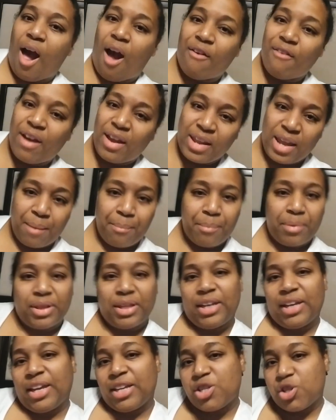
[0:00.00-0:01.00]
All right,
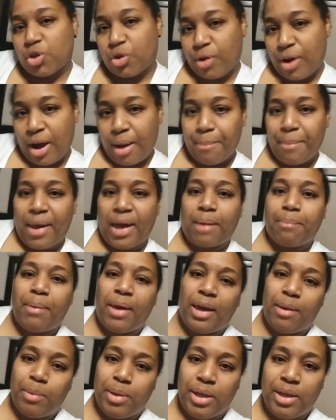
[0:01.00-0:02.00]
Amberlynn, get your crown back,
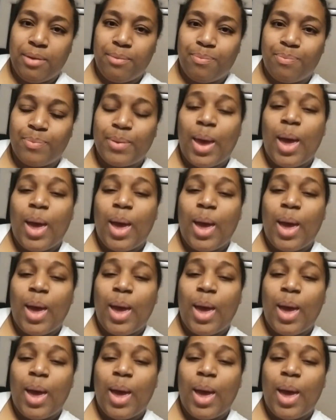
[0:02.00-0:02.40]
baby.